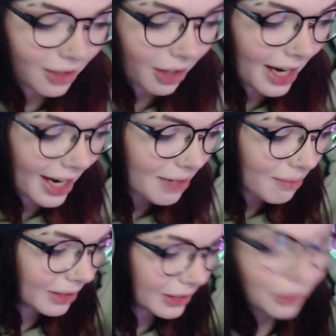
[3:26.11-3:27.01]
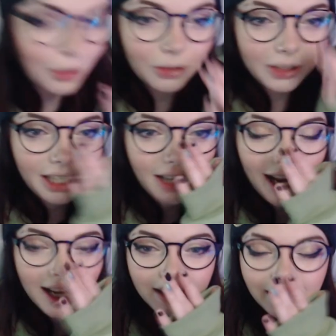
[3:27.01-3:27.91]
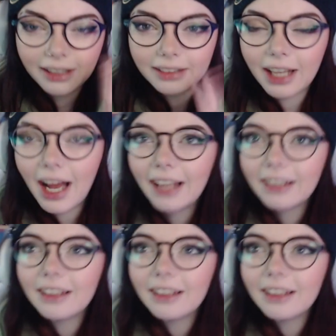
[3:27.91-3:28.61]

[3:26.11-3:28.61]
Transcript: I am literally I can't.